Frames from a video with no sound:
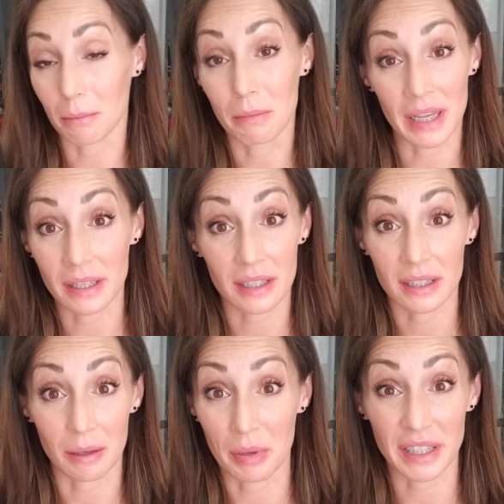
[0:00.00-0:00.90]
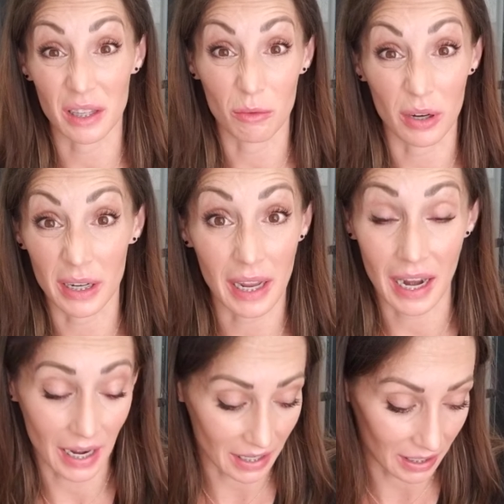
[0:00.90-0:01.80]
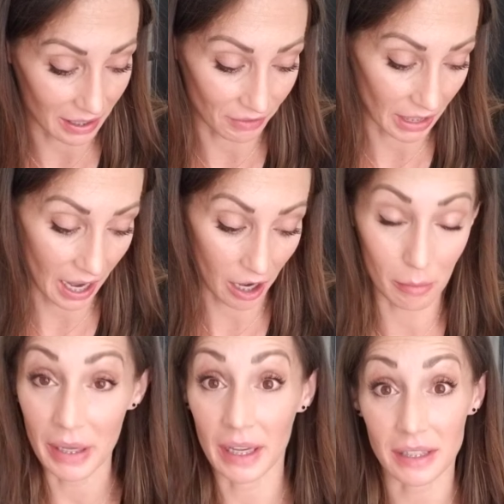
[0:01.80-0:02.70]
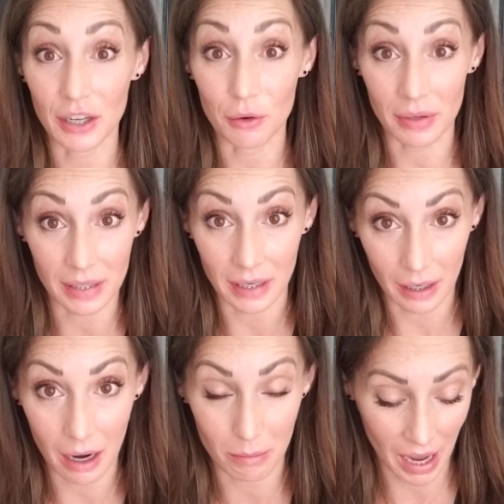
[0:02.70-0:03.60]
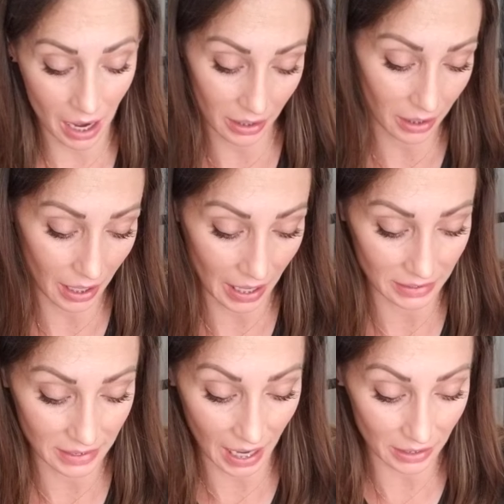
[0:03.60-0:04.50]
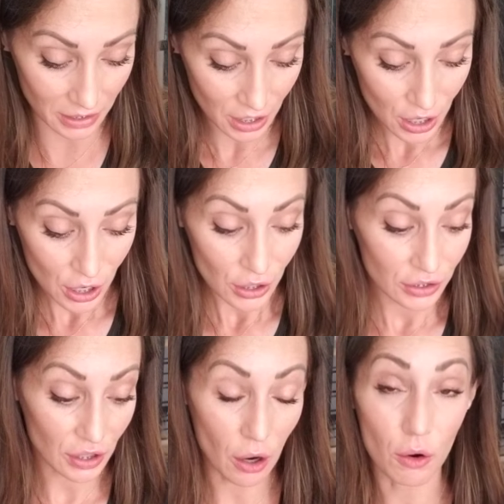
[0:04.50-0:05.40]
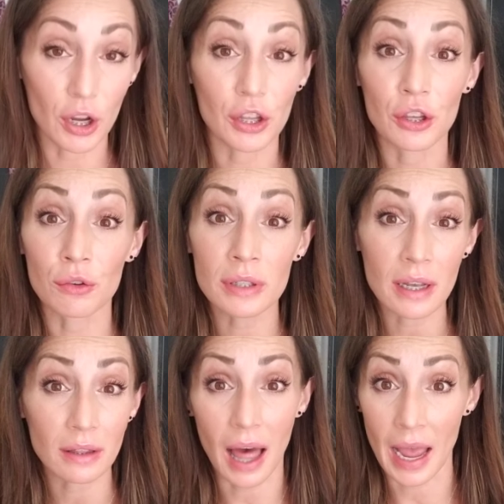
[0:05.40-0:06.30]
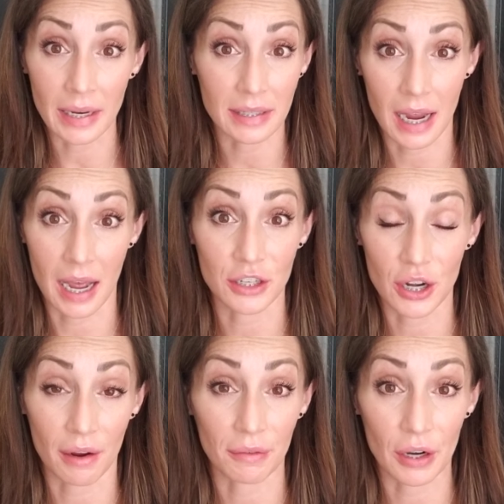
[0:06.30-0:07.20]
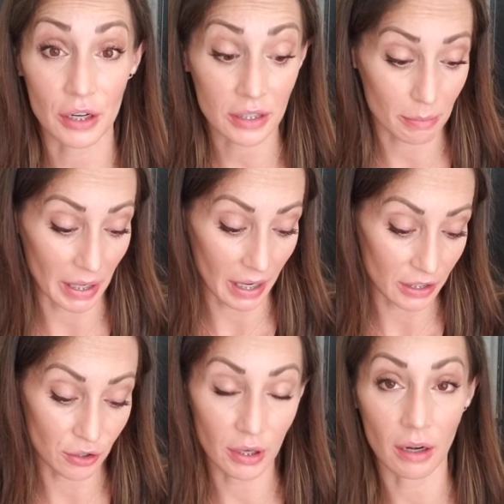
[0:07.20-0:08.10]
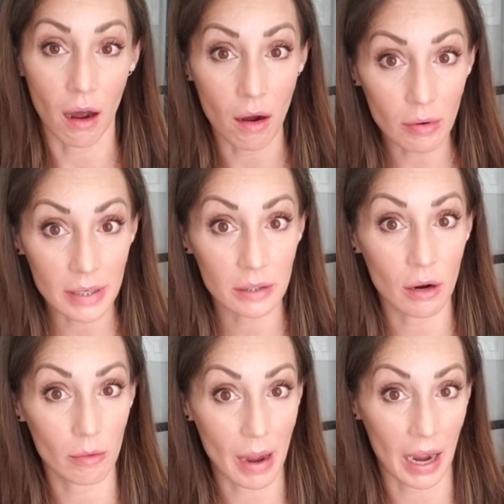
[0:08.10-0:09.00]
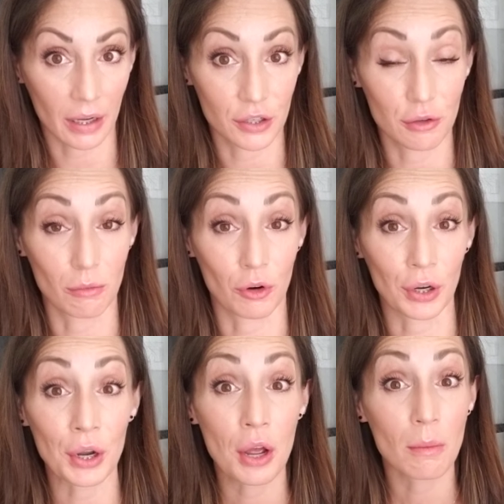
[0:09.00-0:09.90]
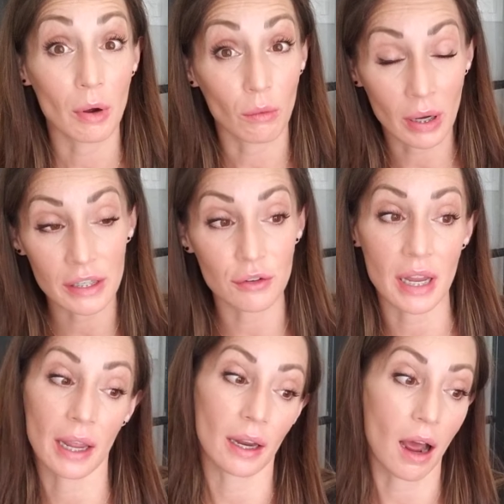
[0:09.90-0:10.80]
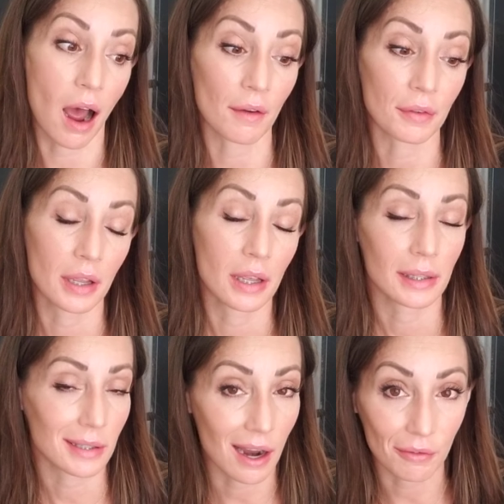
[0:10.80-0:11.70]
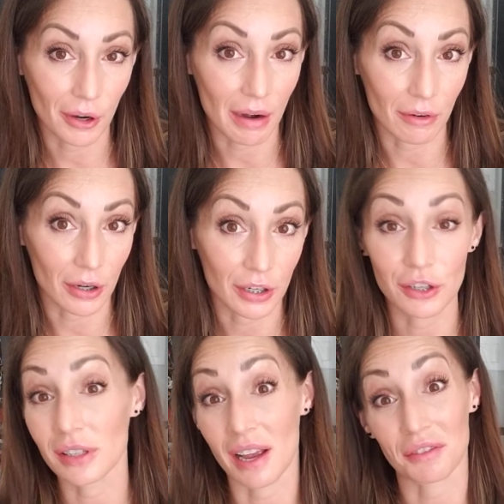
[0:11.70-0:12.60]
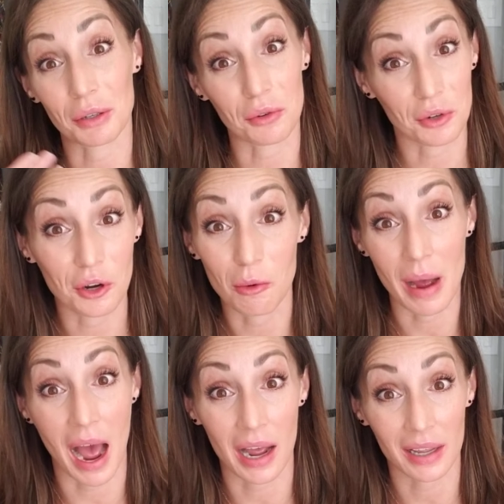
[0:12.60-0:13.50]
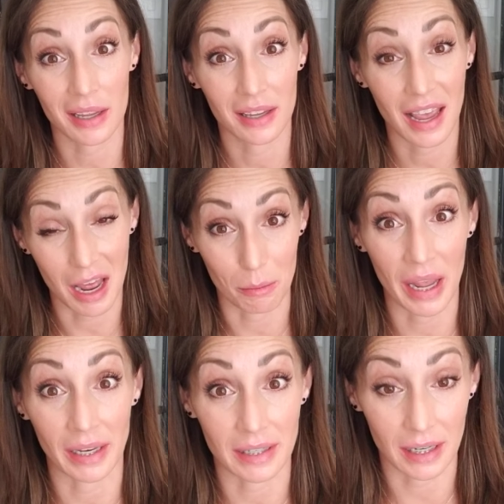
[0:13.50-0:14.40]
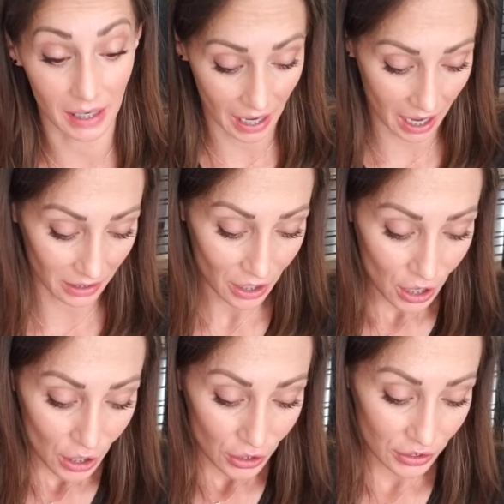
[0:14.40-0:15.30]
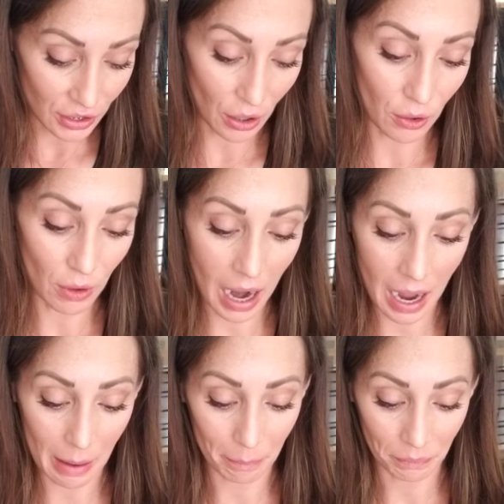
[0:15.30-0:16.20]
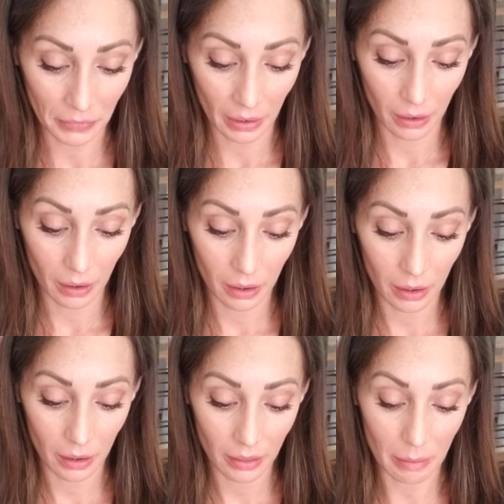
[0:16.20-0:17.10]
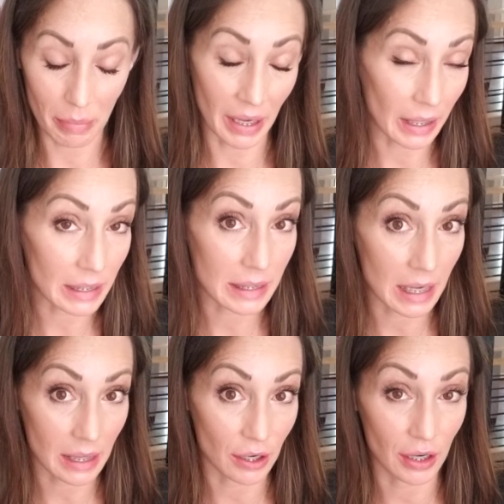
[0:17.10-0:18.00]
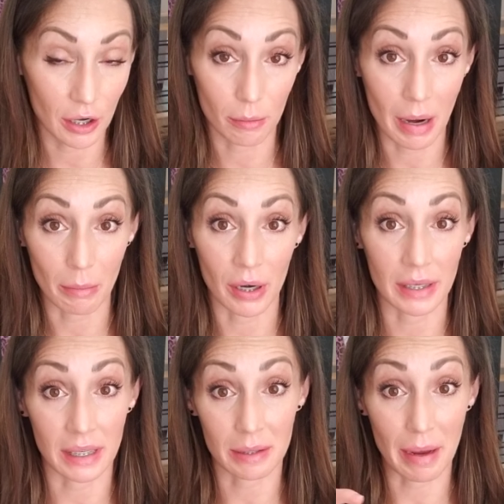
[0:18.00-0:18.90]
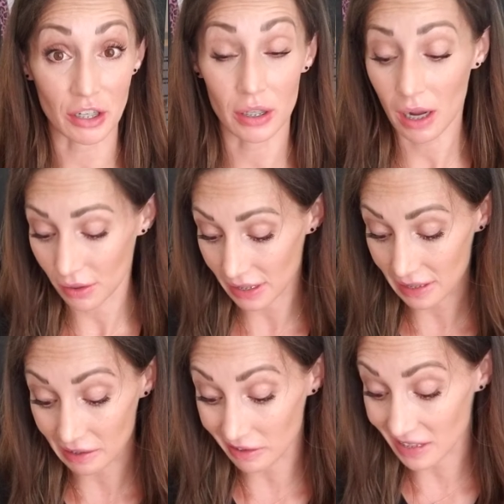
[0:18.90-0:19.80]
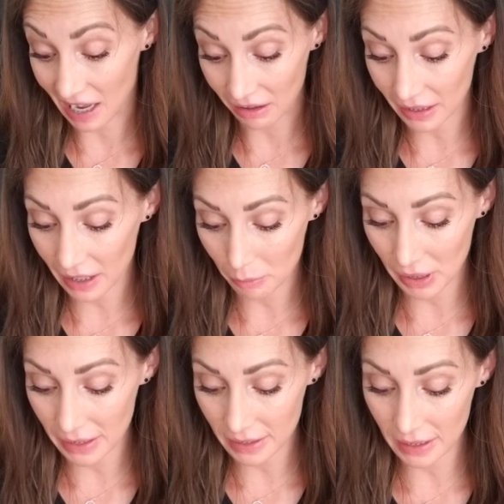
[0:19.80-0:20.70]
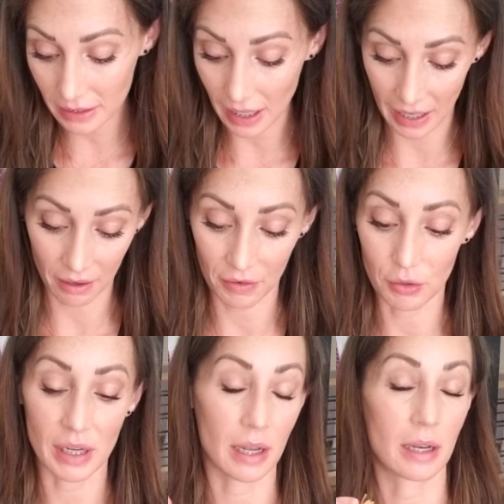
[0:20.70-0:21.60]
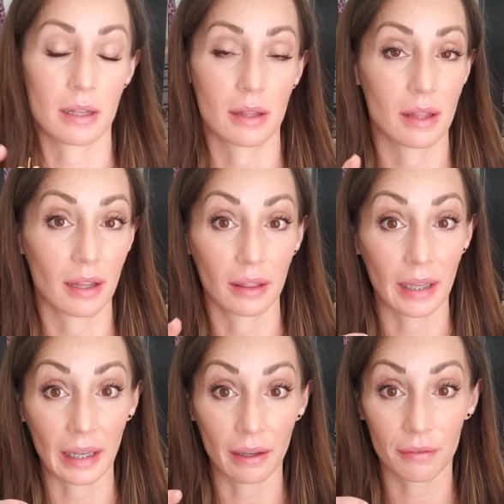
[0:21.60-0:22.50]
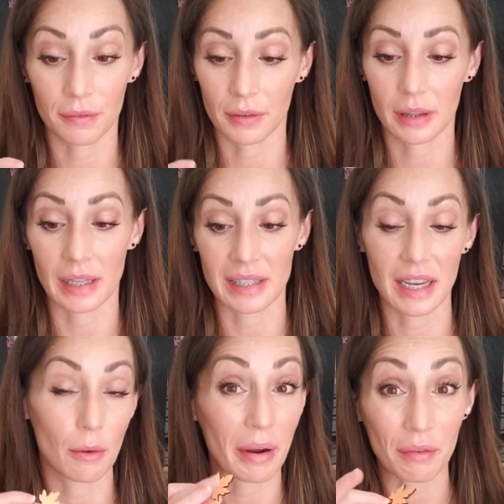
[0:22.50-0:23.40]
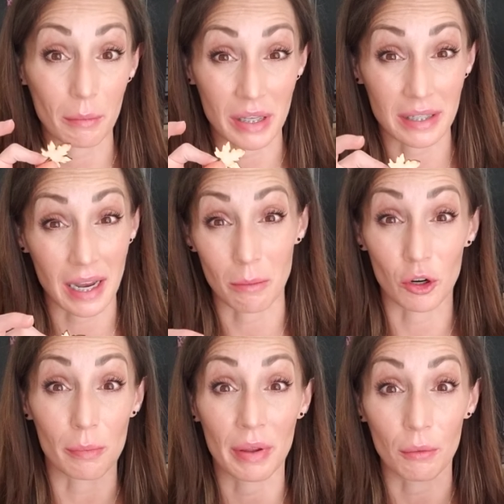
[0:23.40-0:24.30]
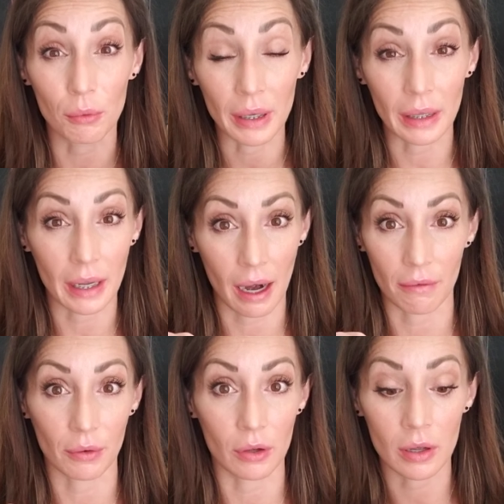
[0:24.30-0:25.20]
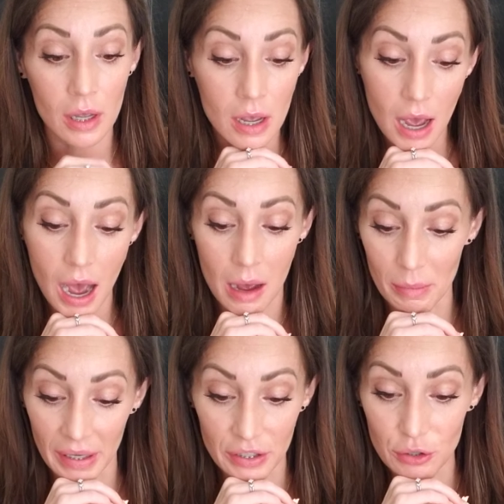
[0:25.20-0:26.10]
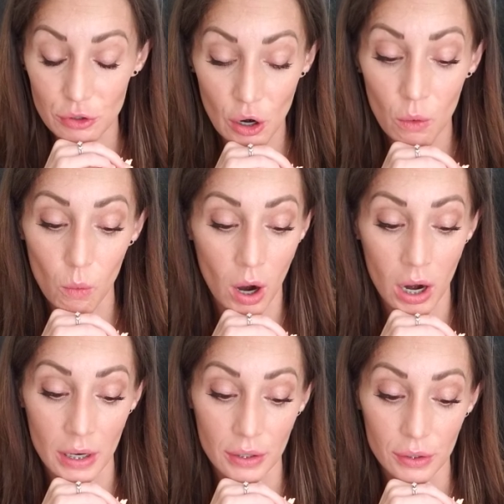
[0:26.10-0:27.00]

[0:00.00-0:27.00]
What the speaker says: missed some piece of the wood, and I didn't even care because I knew I was going to come back and sand. So use a light touch at first, because you can always go back and do more, but once you take it off, it's not forever. You just have to go back and paint it again. So the biggest thing that you need to remember is, especially on these little delicate pieces, like if you did the leaf, then stay away from the stem, or be really careful, because you don't want